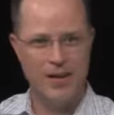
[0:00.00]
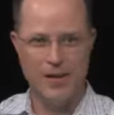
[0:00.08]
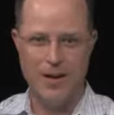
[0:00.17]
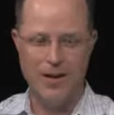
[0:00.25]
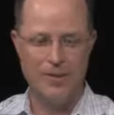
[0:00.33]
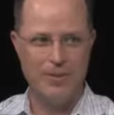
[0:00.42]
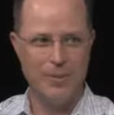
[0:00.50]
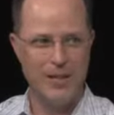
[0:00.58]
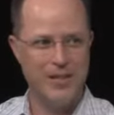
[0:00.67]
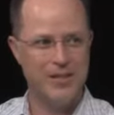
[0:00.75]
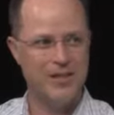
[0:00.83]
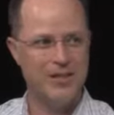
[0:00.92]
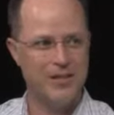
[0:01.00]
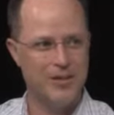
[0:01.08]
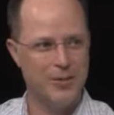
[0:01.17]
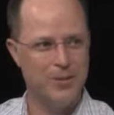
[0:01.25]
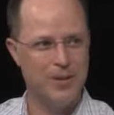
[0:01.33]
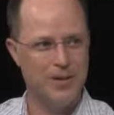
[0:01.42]
car information,
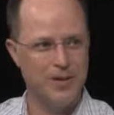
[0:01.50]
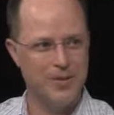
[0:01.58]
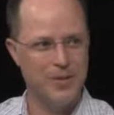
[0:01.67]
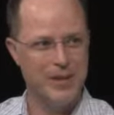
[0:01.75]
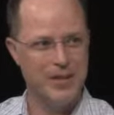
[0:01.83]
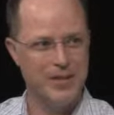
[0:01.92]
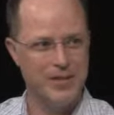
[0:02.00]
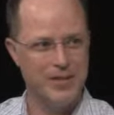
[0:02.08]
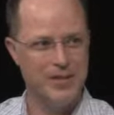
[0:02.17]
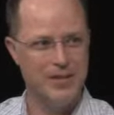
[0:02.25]
general car information.